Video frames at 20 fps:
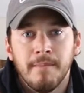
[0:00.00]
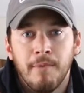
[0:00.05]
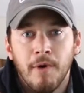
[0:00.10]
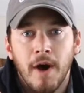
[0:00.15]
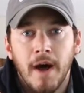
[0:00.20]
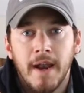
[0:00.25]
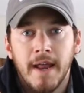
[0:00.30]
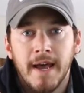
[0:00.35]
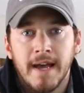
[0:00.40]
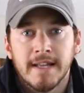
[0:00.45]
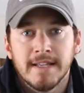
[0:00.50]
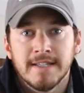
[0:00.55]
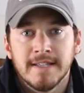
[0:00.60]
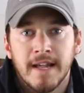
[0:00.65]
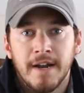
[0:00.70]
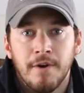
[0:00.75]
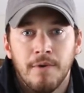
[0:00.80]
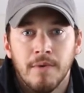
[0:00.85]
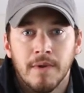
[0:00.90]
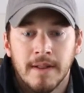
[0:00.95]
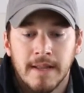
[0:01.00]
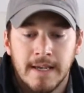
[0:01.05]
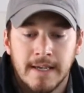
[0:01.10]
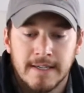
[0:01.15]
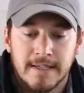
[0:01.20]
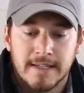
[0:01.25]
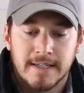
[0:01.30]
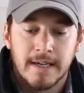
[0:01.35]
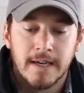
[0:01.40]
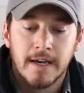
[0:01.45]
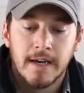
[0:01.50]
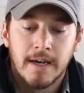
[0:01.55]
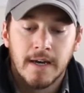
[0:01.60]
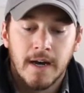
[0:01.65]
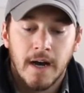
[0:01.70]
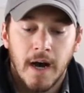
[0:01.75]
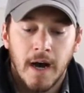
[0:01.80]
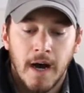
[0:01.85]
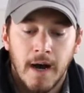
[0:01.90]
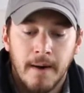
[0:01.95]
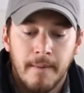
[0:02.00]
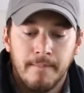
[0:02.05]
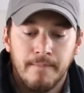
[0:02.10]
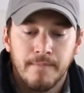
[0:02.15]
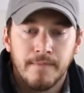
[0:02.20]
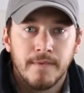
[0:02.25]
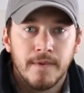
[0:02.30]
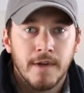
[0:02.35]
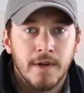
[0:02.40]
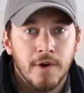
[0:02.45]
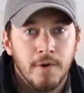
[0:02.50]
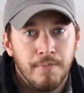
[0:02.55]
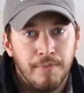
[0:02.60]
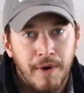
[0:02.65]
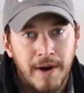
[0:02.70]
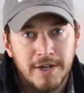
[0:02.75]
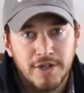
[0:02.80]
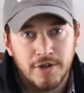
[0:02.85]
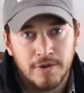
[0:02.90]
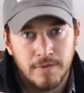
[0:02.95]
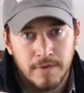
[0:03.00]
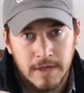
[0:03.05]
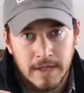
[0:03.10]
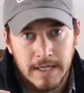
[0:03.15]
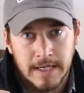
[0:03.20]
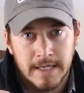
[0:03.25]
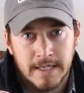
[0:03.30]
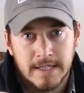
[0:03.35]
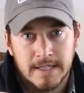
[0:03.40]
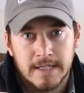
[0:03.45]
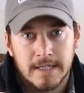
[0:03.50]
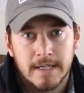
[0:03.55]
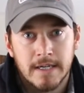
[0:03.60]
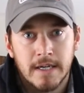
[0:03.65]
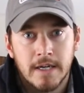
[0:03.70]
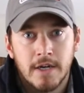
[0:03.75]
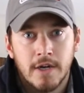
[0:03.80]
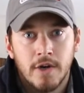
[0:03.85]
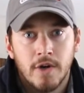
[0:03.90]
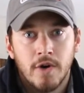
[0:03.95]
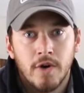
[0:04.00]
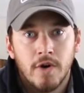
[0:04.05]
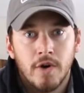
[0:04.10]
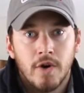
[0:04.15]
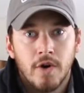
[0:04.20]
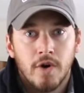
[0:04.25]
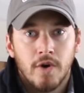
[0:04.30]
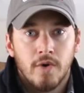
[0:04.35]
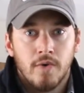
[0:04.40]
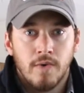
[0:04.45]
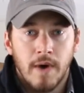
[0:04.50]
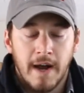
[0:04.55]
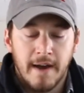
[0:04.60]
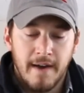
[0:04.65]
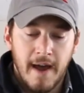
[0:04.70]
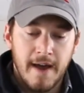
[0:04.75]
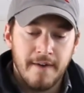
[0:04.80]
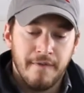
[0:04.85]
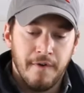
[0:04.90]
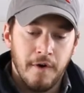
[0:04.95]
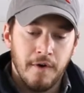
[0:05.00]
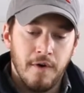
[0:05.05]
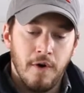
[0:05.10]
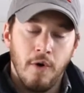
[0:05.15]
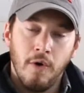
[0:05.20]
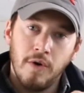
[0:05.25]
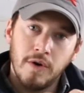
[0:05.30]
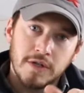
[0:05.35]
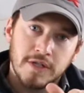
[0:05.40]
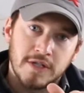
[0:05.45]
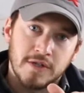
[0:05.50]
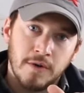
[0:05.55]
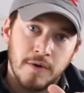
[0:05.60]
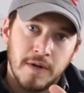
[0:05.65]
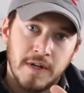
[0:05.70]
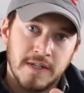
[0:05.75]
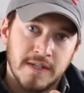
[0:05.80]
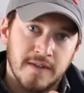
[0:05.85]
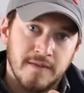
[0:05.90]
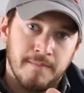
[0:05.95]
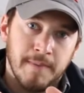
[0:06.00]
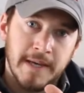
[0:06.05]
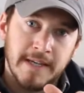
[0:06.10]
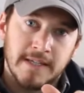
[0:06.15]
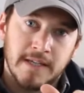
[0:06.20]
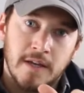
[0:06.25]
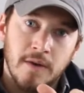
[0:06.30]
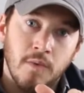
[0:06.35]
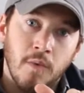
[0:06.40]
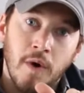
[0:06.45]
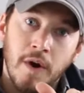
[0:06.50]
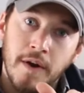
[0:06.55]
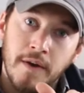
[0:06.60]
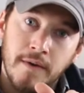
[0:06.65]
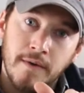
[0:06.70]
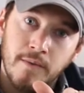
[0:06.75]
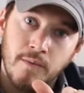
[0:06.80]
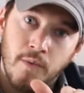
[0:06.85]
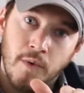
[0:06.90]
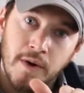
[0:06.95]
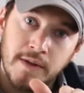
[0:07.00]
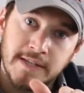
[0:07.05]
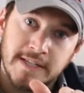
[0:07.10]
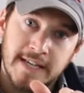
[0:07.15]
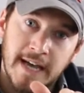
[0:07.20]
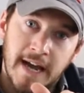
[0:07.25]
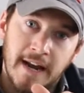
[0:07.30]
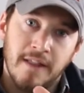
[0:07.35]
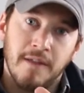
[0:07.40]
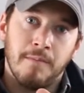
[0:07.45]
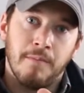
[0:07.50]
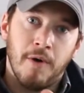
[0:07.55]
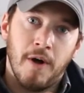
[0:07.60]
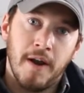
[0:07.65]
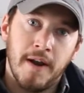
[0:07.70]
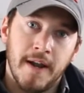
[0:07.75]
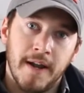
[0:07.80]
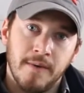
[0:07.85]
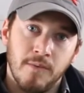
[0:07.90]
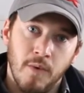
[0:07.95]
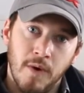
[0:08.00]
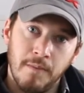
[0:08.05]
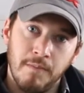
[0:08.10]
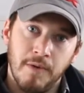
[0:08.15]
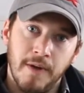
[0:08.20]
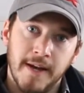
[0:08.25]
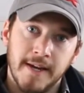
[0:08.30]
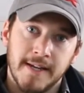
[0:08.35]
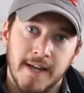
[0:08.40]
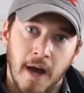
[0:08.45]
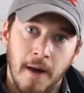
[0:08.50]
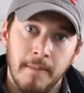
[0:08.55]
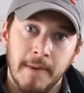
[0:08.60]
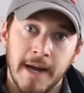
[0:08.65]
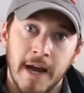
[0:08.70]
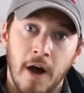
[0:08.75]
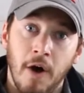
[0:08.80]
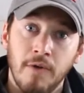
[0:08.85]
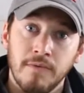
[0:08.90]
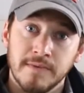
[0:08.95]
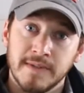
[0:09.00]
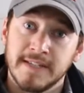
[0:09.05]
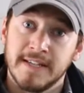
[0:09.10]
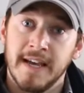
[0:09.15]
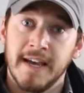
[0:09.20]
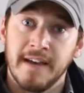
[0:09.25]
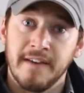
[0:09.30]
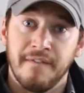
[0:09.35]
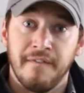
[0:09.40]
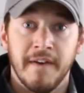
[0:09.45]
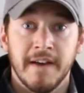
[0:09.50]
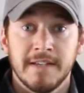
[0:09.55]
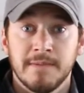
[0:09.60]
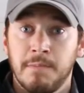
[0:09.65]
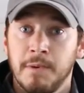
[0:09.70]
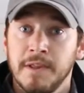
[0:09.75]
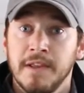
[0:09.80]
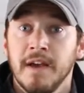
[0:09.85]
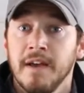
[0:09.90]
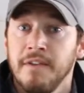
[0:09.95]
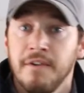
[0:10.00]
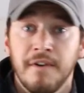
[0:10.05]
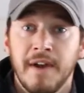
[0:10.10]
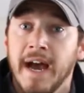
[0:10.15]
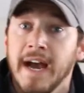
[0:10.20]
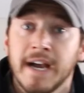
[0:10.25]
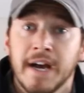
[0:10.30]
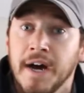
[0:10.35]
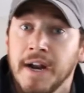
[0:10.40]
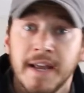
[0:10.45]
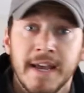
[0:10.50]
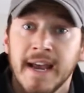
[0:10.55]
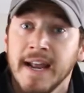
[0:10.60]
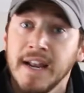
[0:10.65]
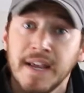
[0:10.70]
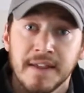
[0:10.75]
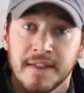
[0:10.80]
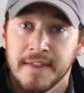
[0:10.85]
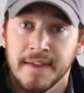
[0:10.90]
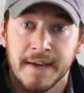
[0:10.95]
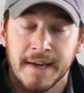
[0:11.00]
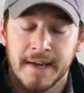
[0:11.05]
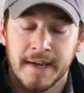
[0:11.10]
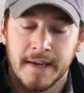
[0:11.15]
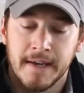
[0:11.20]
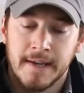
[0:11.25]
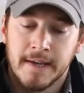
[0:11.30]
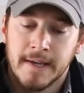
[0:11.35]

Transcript: broadheads that are released, pressure released, I've heard horror stories of basically one side of the broadhead, one blade coming out and staying fixed, but the other not cutting anything.